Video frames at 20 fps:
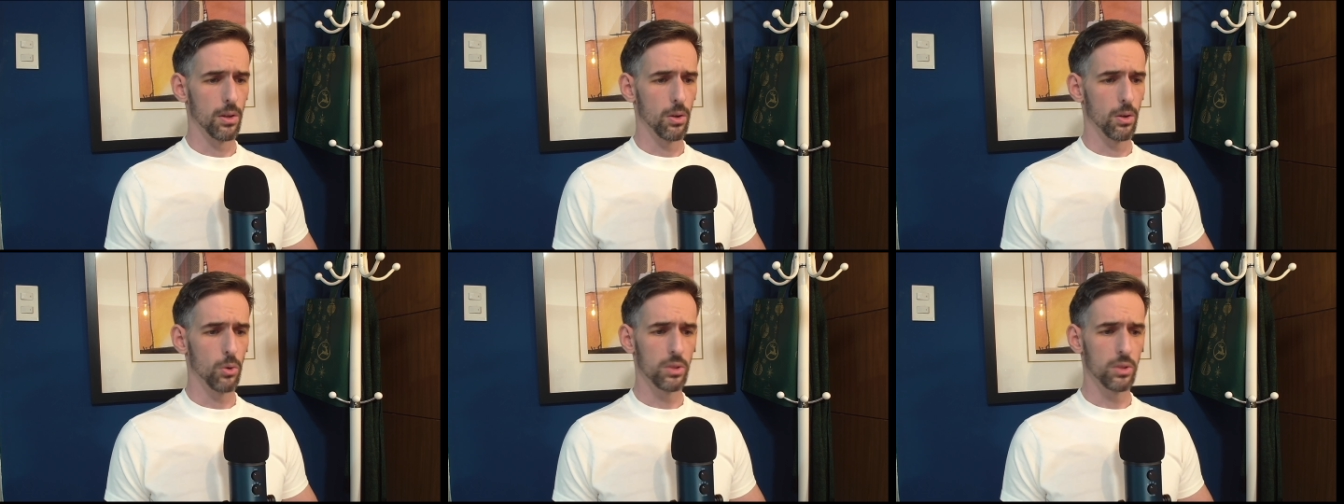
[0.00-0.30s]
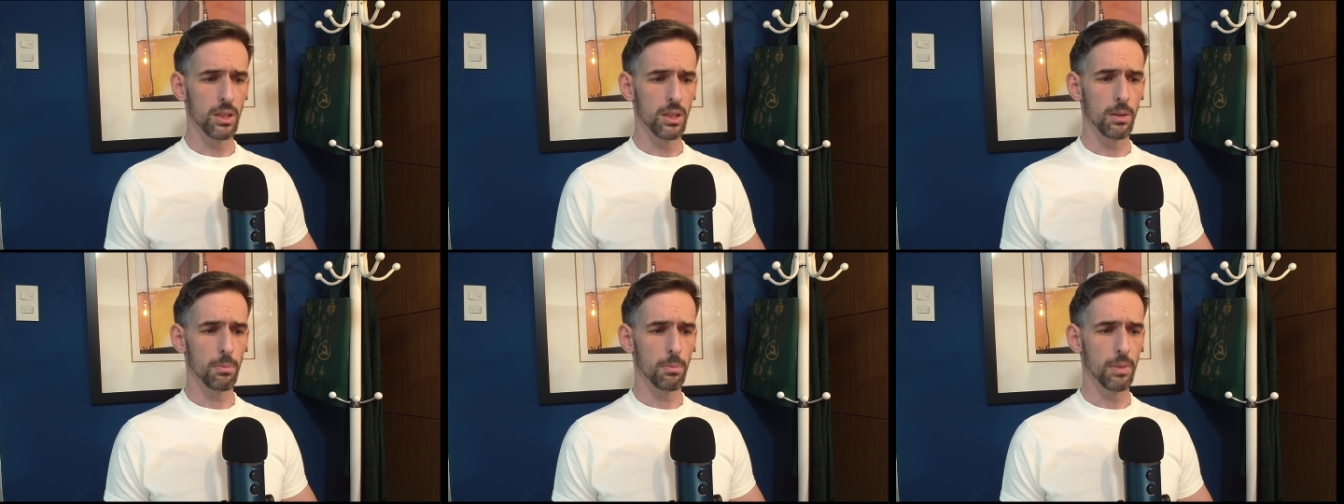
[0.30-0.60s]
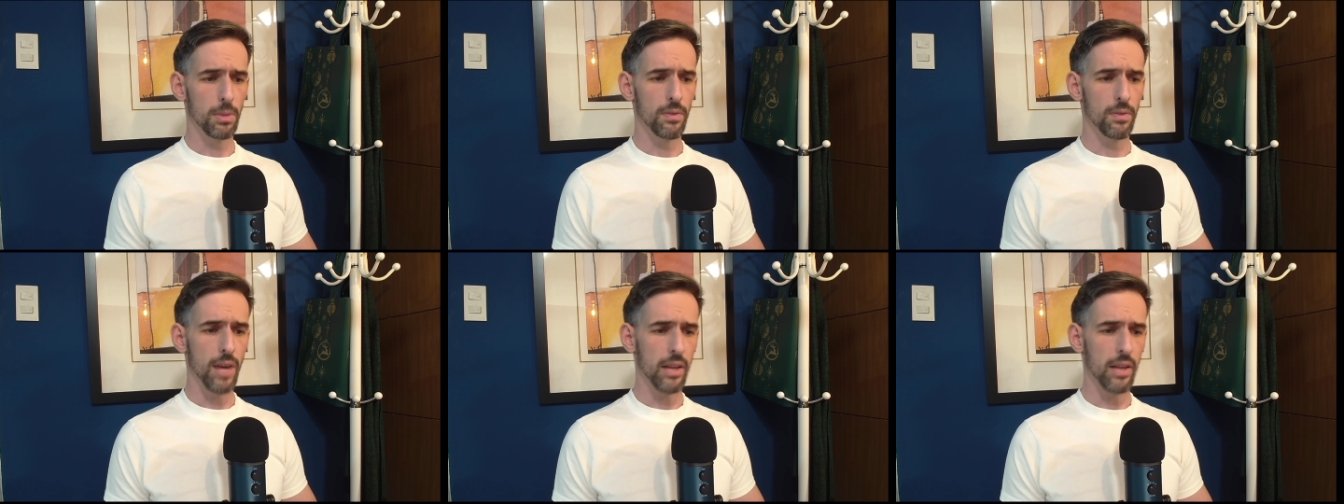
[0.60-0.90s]
Only
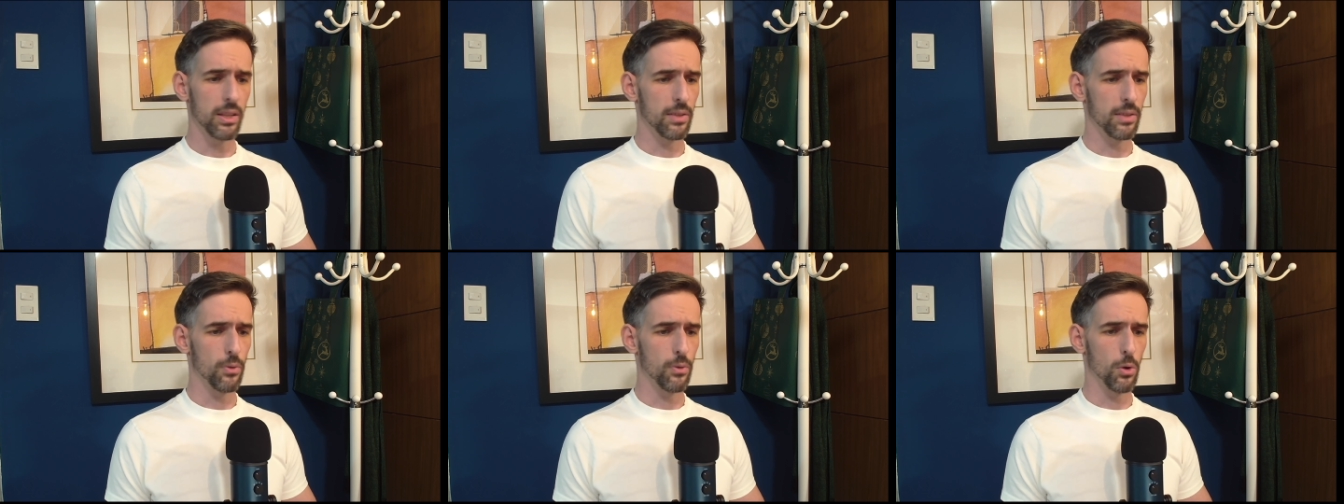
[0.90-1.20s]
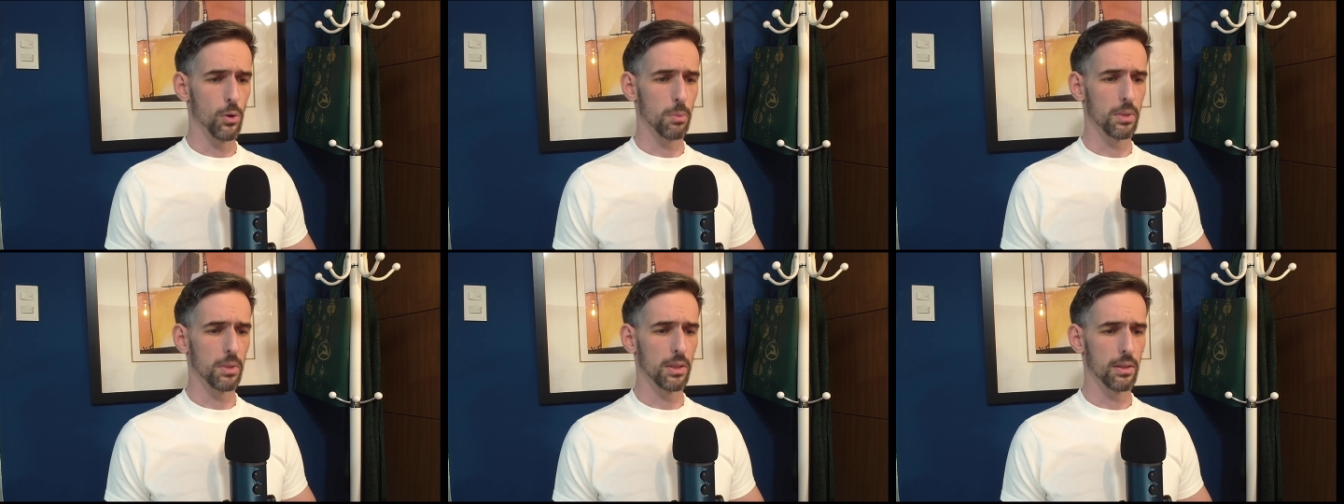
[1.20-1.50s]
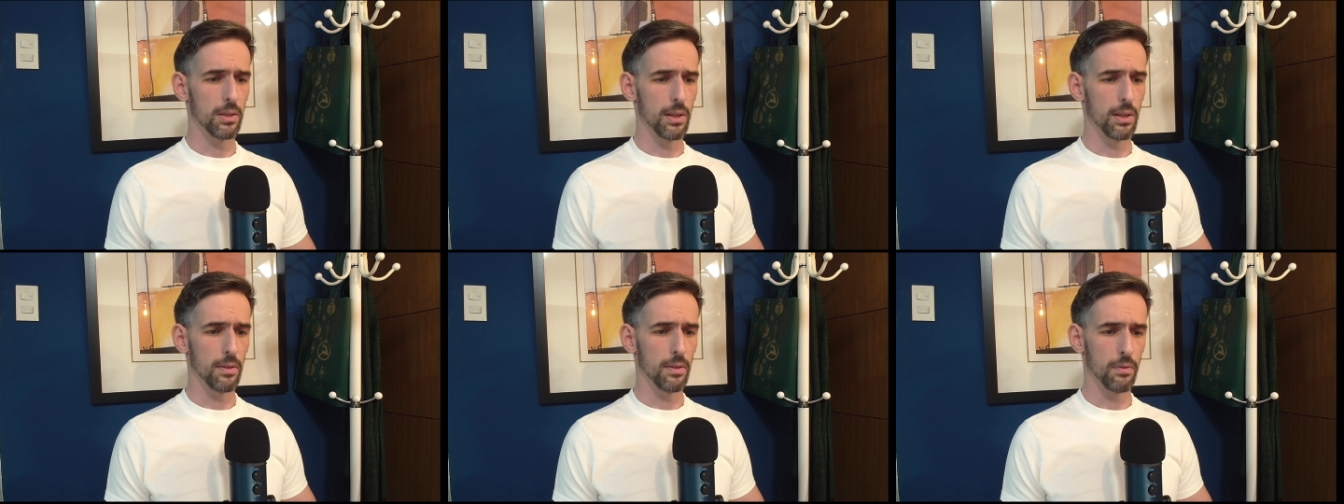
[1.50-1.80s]
be valiant for me,
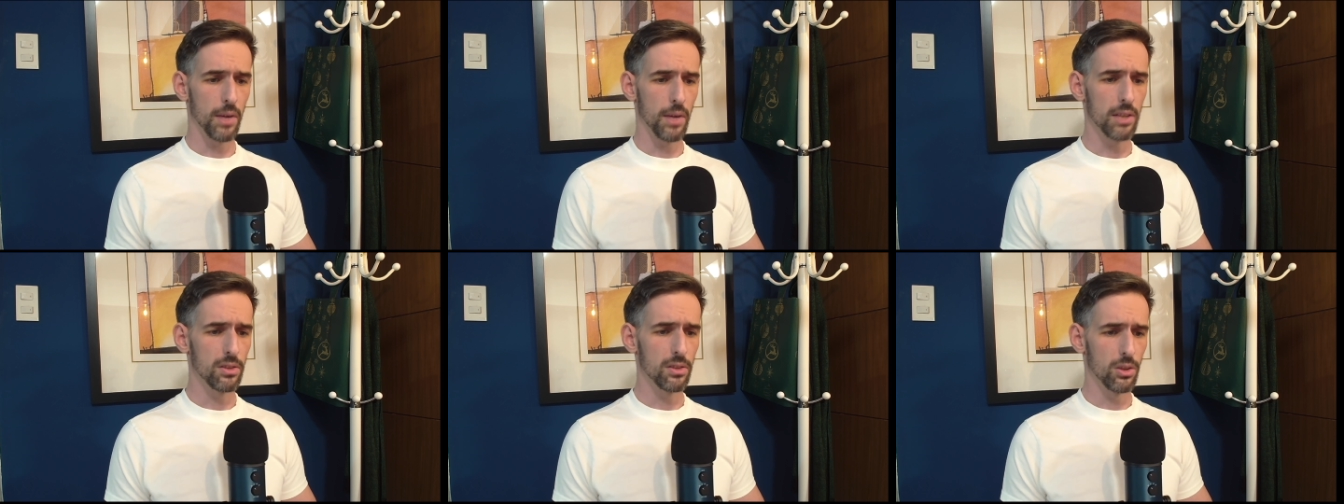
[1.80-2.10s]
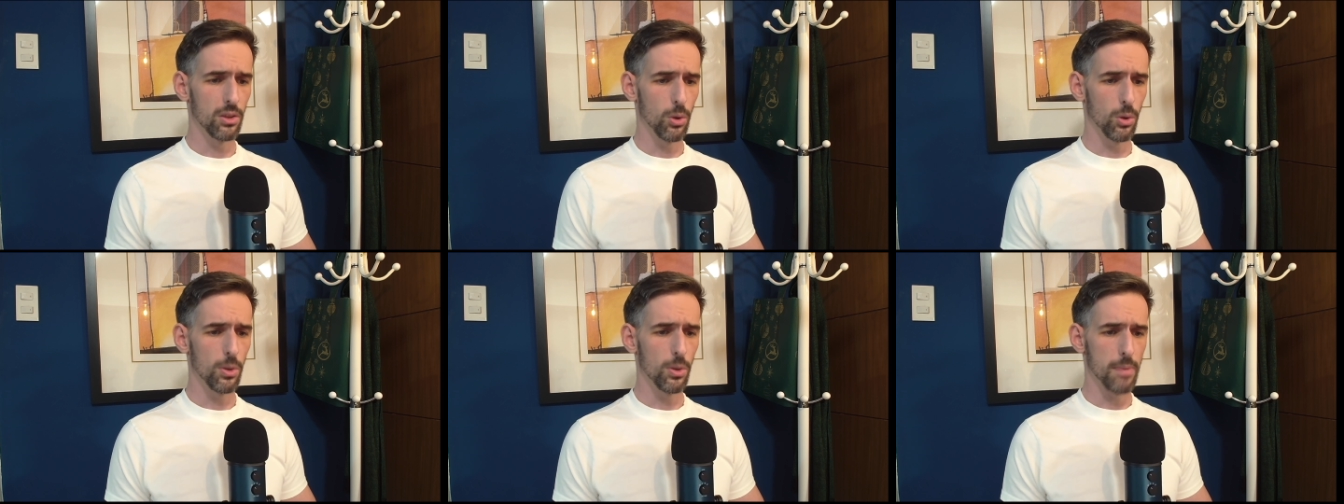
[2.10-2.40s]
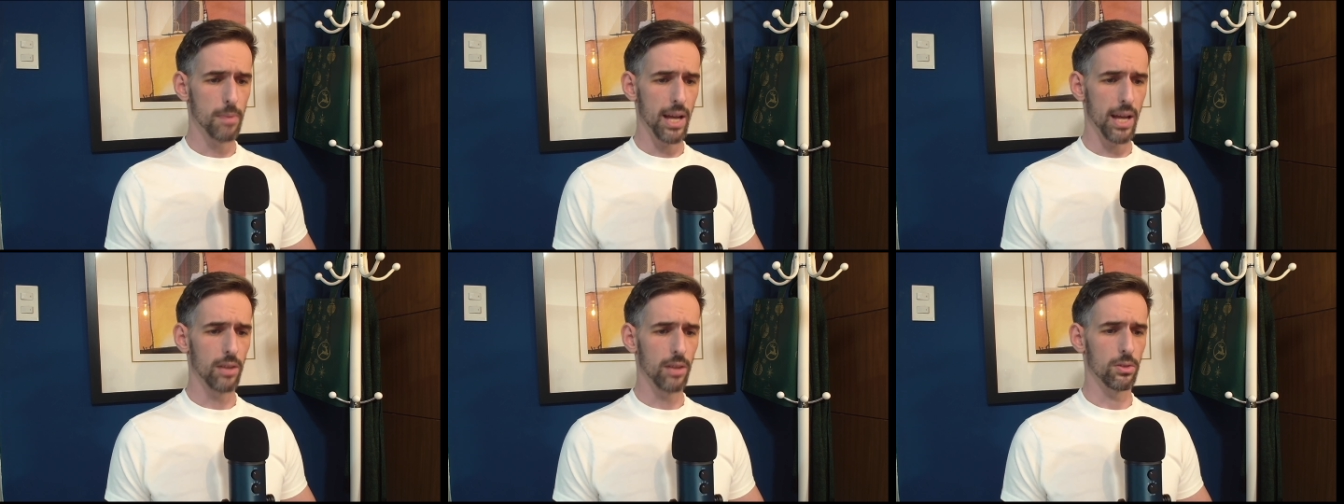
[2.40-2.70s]
and fight the Lord's
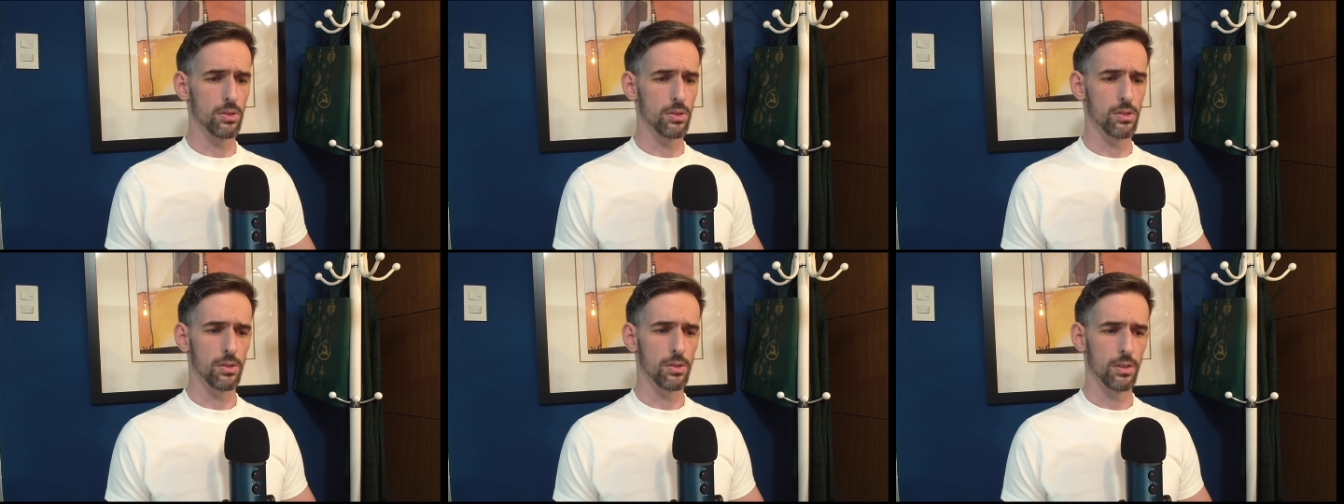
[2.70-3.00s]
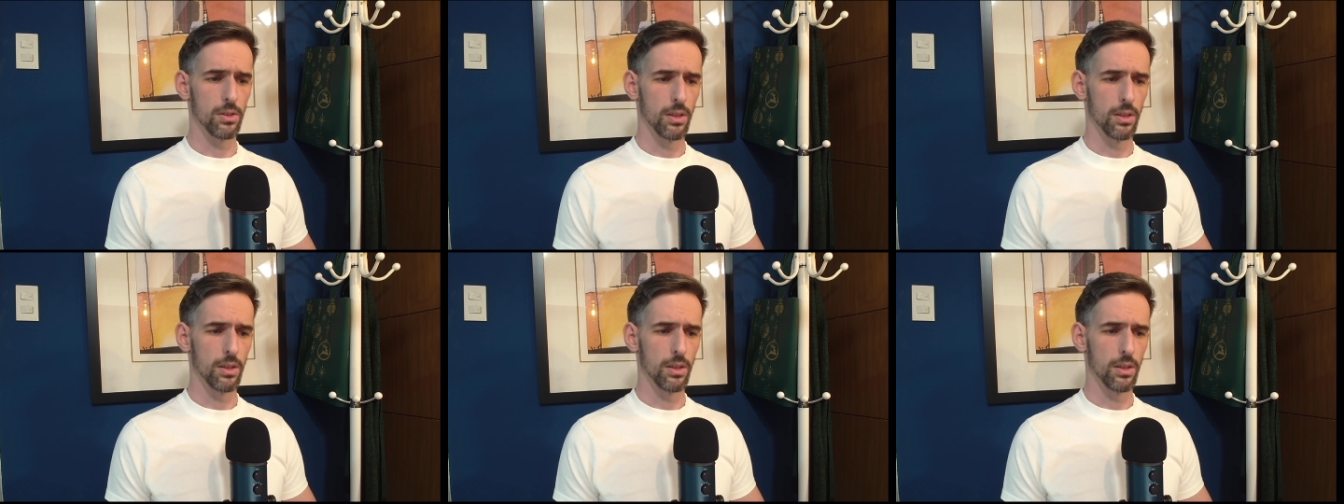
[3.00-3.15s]
battles.